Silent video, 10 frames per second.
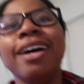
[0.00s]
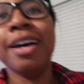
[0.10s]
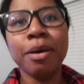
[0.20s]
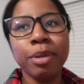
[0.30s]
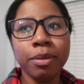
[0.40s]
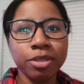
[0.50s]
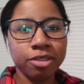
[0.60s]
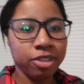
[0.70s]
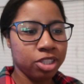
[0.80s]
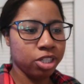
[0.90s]
um, and I'm
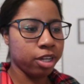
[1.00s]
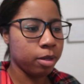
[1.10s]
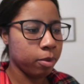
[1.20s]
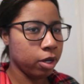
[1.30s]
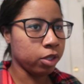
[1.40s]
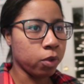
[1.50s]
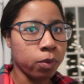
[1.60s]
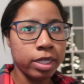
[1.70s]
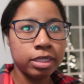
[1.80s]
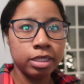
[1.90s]
just finishing up on the
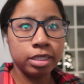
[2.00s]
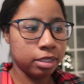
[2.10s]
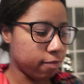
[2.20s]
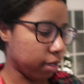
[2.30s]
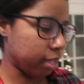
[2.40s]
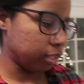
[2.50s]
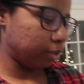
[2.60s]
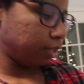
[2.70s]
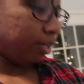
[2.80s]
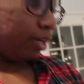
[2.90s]
rest of the stuff. I got the